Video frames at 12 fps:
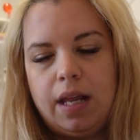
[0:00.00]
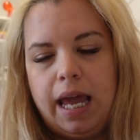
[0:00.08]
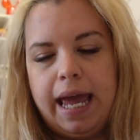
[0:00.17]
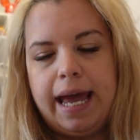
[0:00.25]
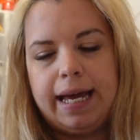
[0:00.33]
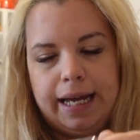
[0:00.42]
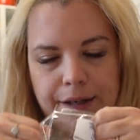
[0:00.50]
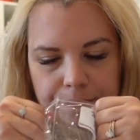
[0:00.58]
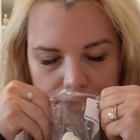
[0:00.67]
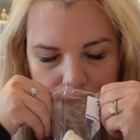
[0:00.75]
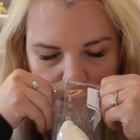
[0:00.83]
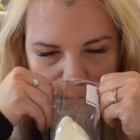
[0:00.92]
And
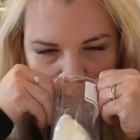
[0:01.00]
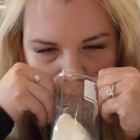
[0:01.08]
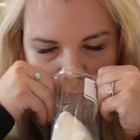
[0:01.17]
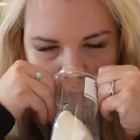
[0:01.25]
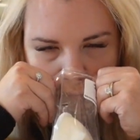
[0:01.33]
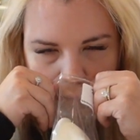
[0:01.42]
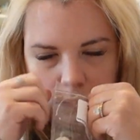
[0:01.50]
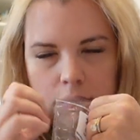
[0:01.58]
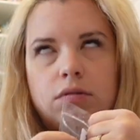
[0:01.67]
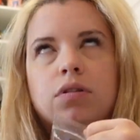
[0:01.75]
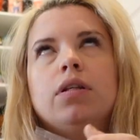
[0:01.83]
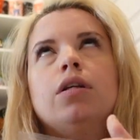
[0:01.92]

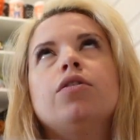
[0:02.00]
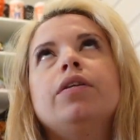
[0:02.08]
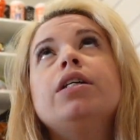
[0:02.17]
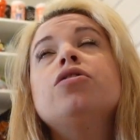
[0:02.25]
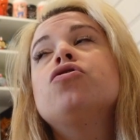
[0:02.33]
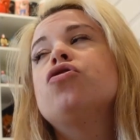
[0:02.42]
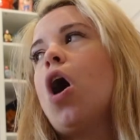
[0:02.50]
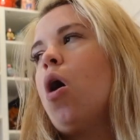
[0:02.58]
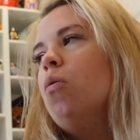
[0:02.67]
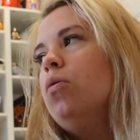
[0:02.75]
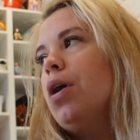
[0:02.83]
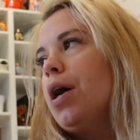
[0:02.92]
it's literally
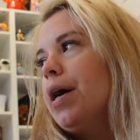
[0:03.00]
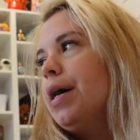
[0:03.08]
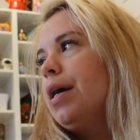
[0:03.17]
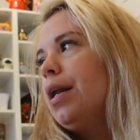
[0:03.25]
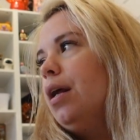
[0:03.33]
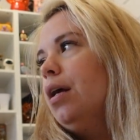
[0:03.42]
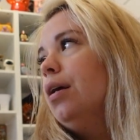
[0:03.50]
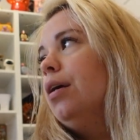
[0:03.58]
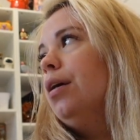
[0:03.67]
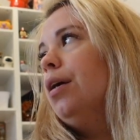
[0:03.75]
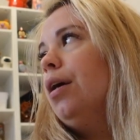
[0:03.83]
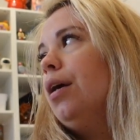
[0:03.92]
so good.
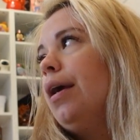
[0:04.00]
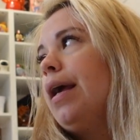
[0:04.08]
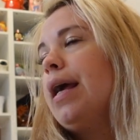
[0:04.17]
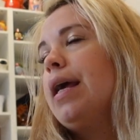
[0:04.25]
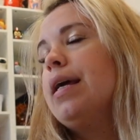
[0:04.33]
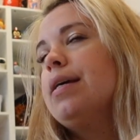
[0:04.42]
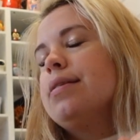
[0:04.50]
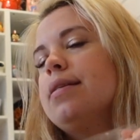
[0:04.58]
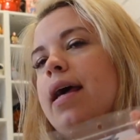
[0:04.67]
It is